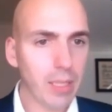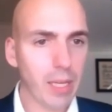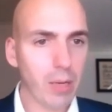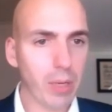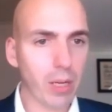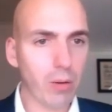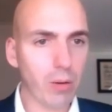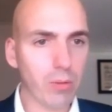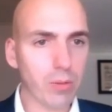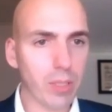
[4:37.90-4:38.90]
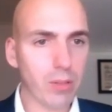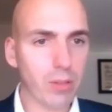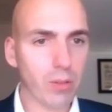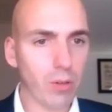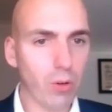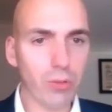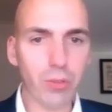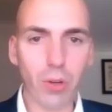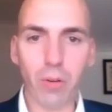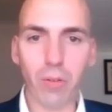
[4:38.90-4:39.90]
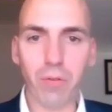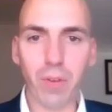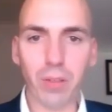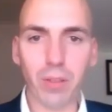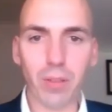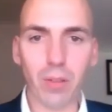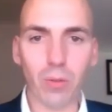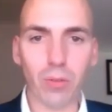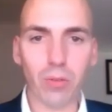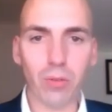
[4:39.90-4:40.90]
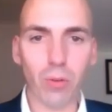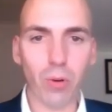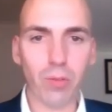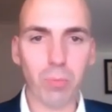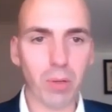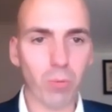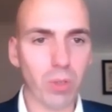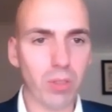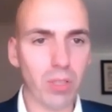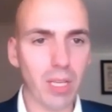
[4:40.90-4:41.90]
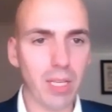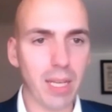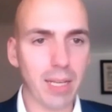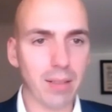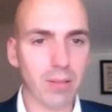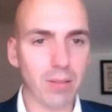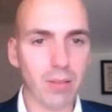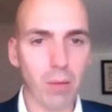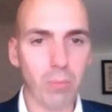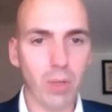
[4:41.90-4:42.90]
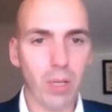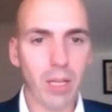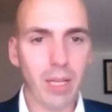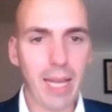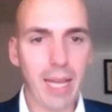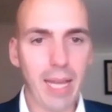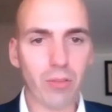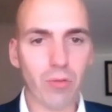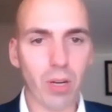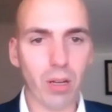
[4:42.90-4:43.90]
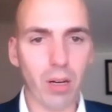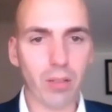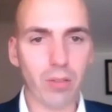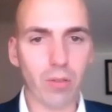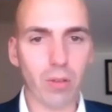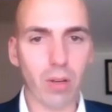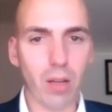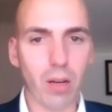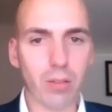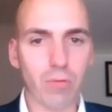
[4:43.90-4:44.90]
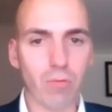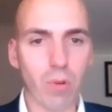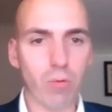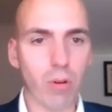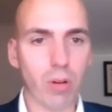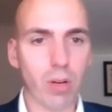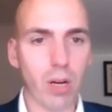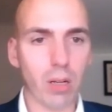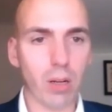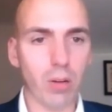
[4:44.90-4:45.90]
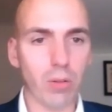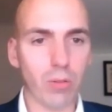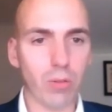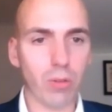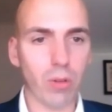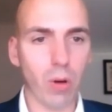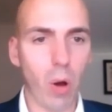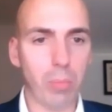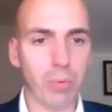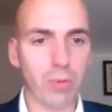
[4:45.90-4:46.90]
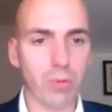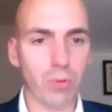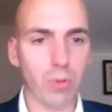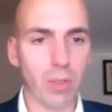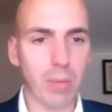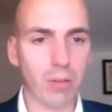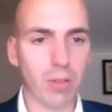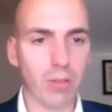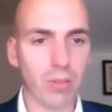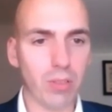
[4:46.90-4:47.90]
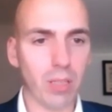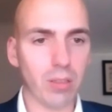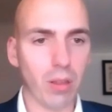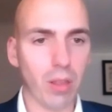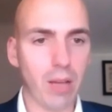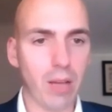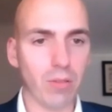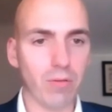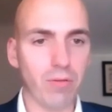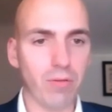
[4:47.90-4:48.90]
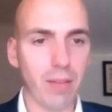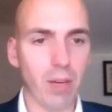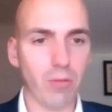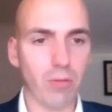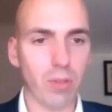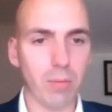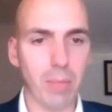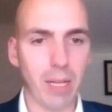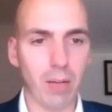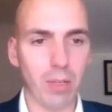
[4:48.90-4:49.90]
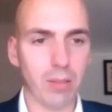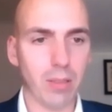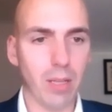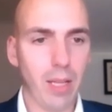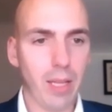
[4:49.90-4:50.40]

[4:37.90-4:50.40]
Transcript: Here we go. That's also filtered on source, but we see that some extra large, or the largest RoRo cargo, could go up to about 6,500 megawatts.